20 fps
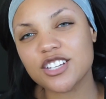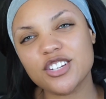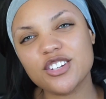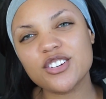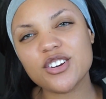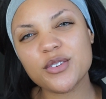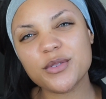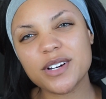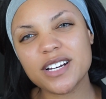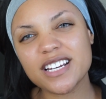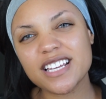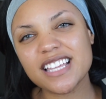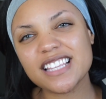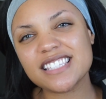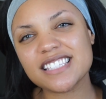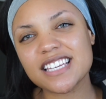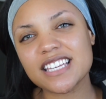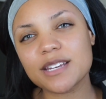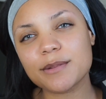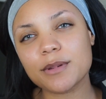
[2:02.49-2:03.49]
You know what?
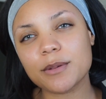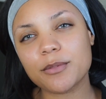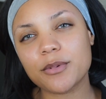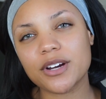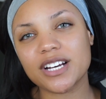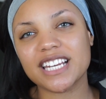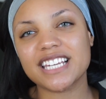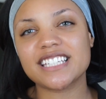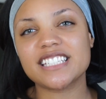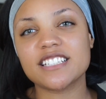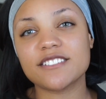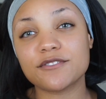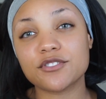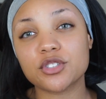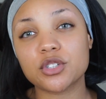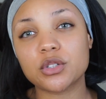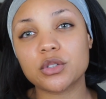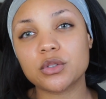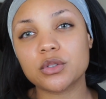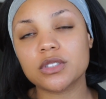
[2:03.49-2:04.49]
It's going to be pretty
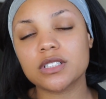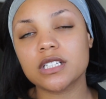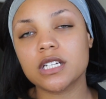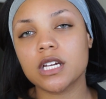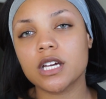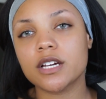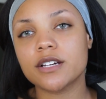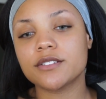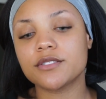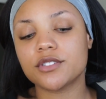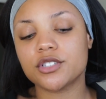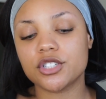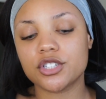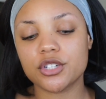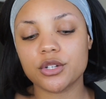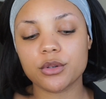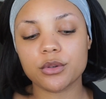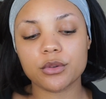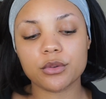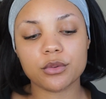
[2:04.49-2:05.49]
difficult
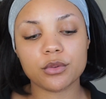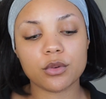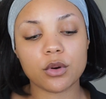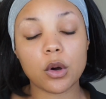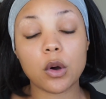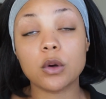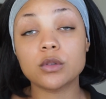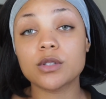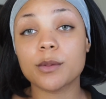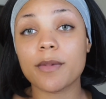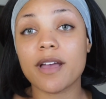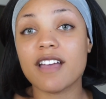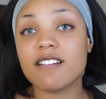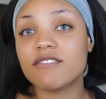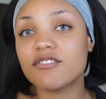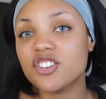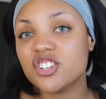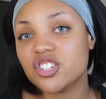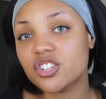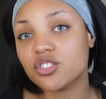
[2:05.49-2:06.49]
to hold
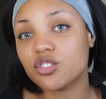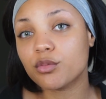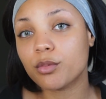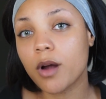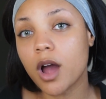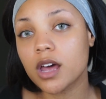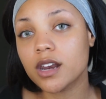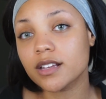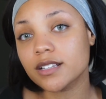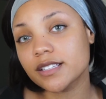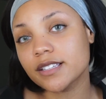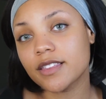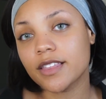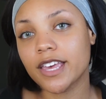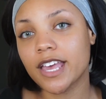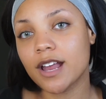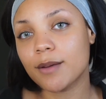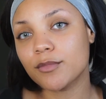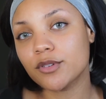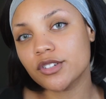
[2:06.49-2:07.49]
every single product with the
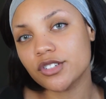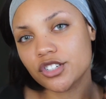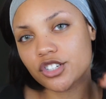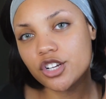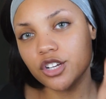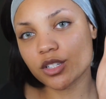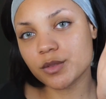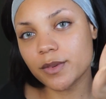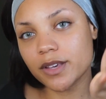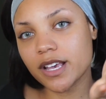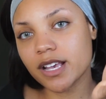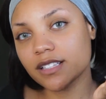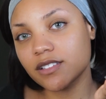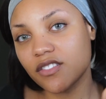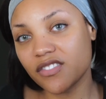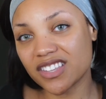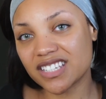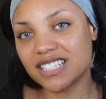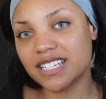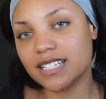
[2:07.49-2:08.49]
camera just because
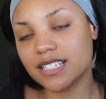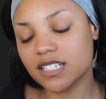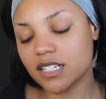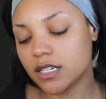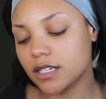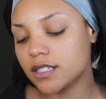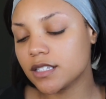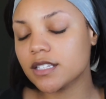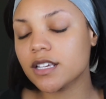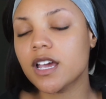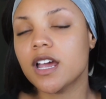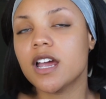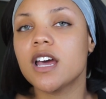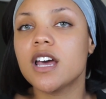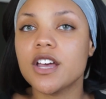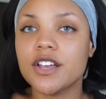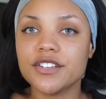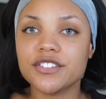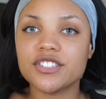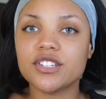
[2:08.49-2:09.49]
of the distance.
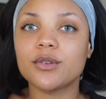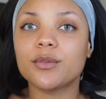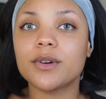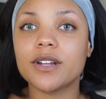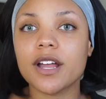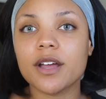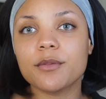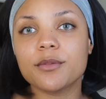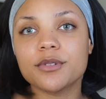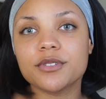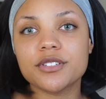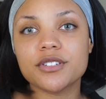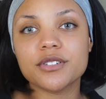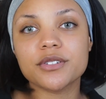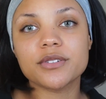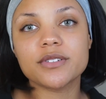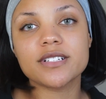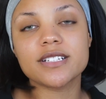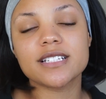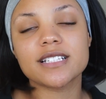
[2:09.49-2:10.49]
So what I will
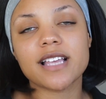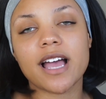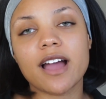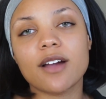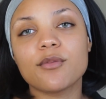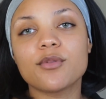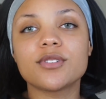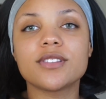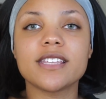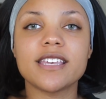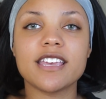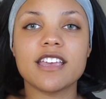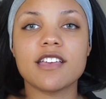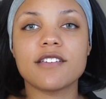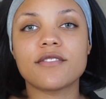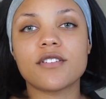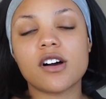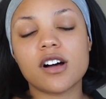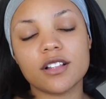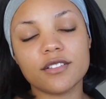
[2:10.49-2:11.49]
do is I will
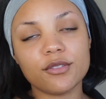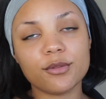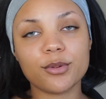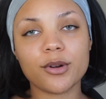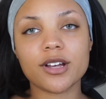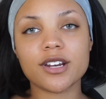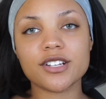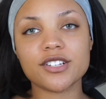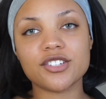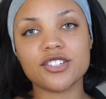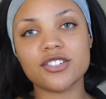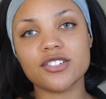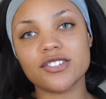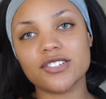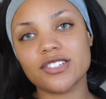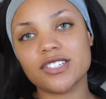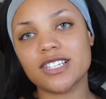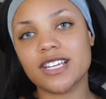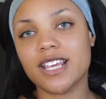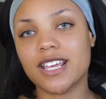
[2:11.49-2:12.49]
leave all of the products
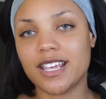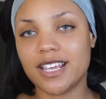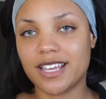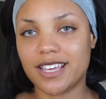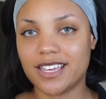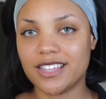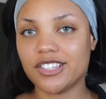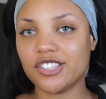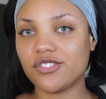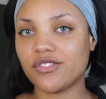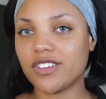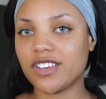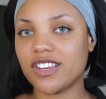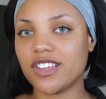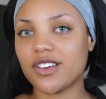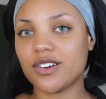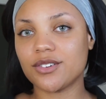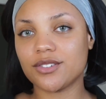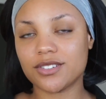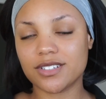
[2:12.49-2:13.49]
used in this
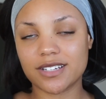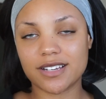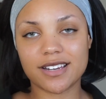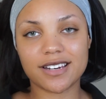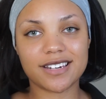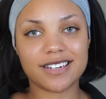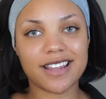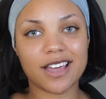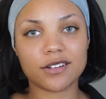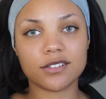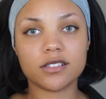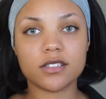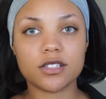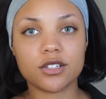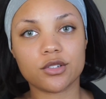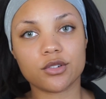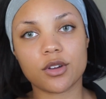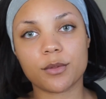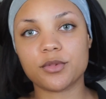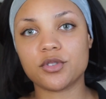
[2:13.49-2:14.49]
video down in the
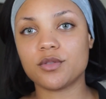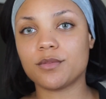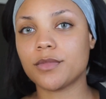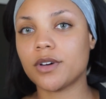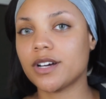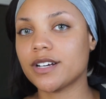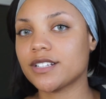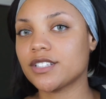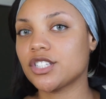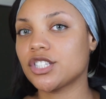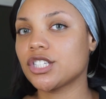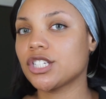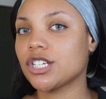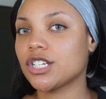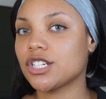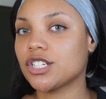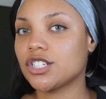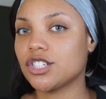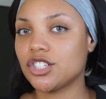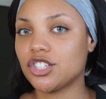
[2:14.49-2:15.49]
description box,
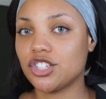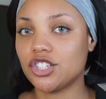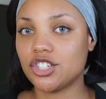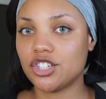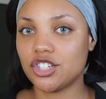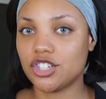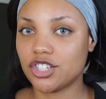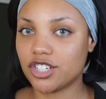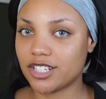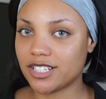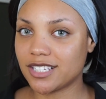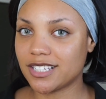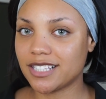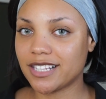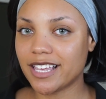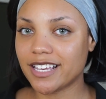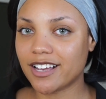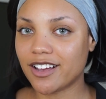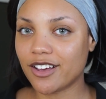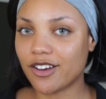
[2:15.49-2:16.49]
just
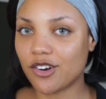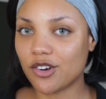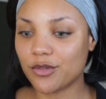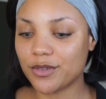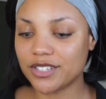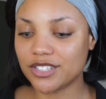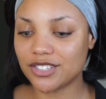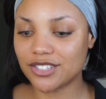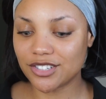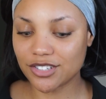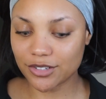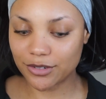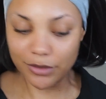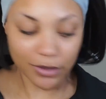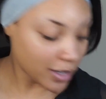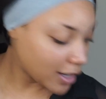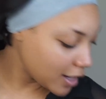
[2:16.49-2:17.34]
like I always do.